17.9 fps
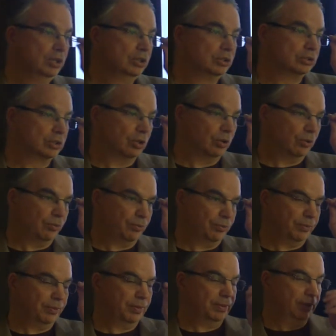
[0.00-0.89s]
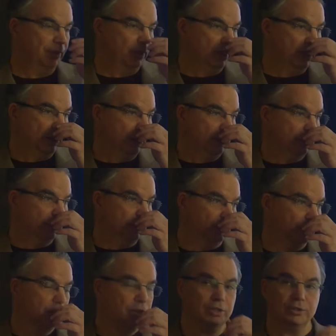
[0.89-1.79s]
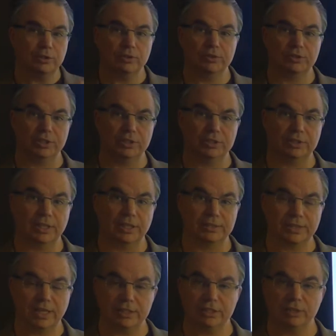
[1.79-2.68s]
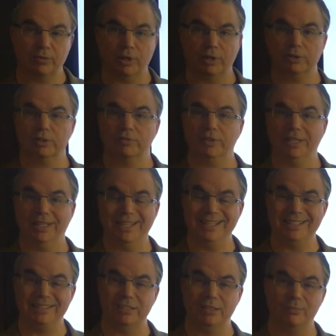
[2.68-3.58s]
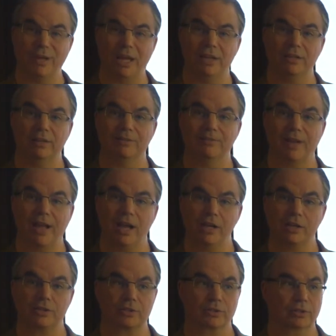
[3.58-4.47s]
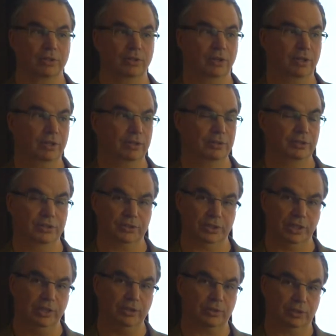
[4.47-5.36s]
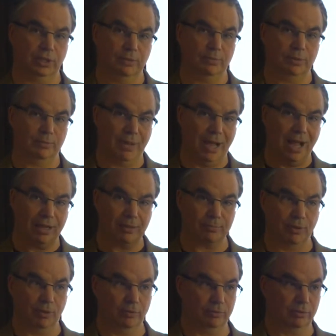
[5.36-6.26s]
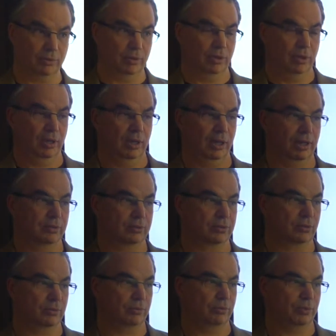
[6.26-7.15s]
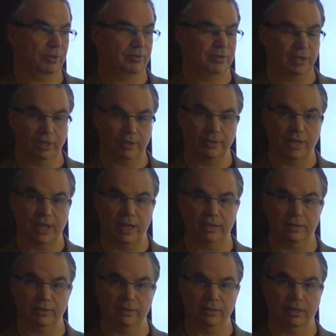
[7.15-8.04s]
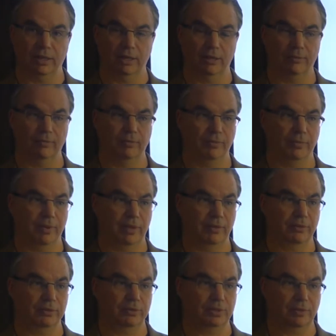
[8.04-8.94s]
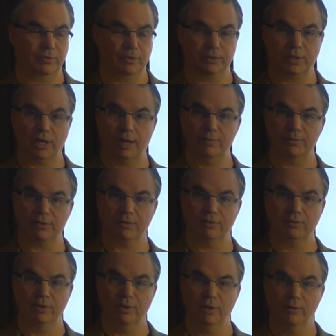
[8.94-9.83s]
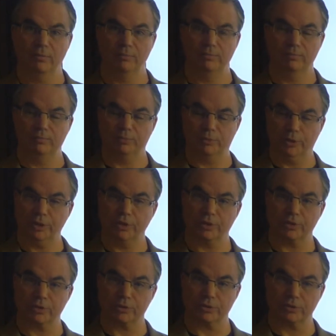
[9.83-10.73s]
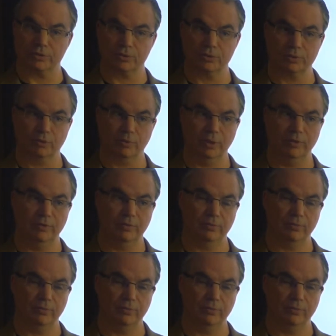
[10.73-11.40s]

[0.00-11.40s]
So now the good news is that it's actually relatively easy to manufacture this ether lipid backbone. And so we've done that, and there's different types of precursors. So we